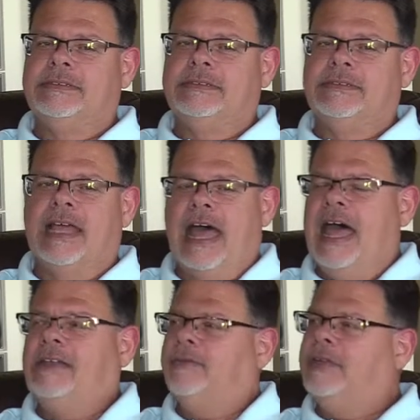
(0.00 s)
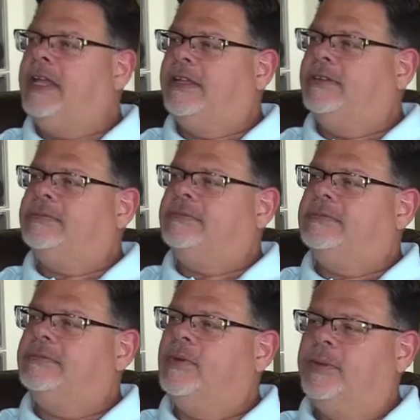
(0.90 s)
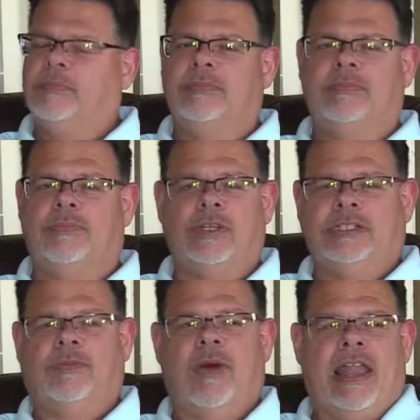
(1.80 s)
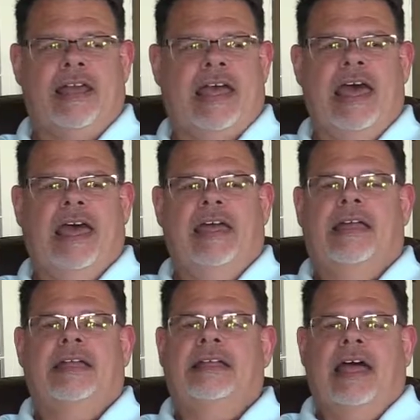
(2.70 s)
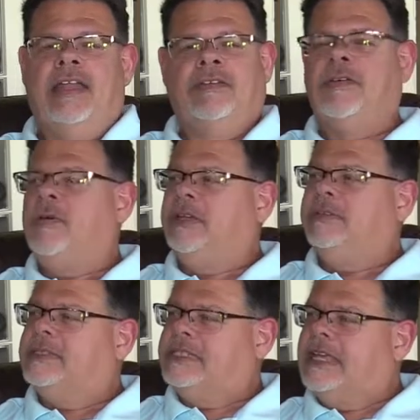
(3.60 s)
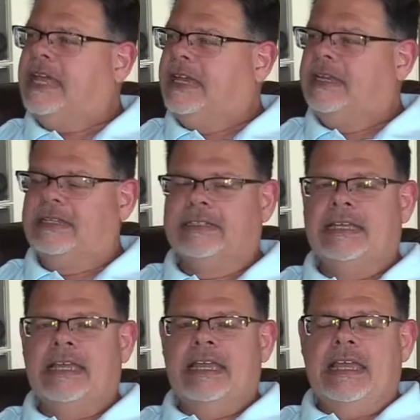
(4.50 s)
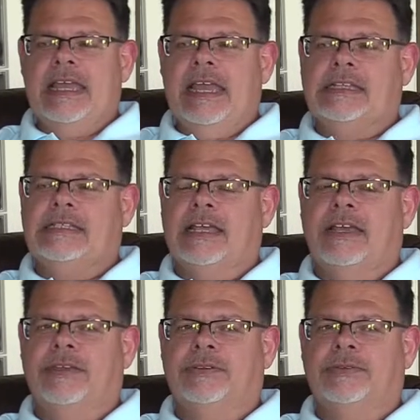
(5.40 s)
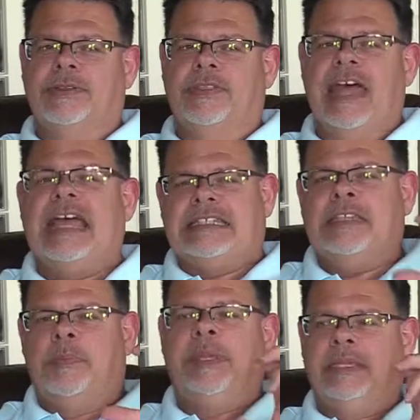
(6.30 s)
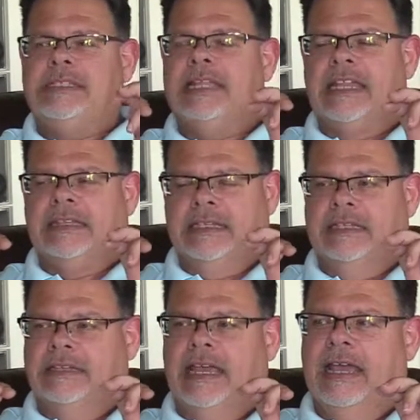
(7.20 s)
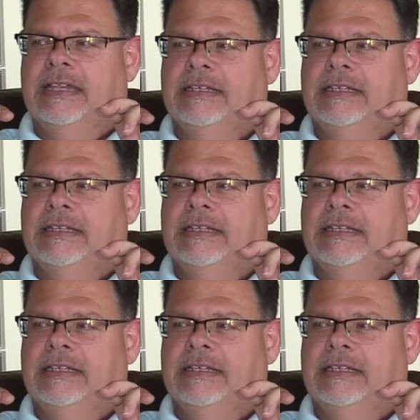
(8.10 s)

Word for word: I don't know what I don't know what you would say. And so that's the piece I think that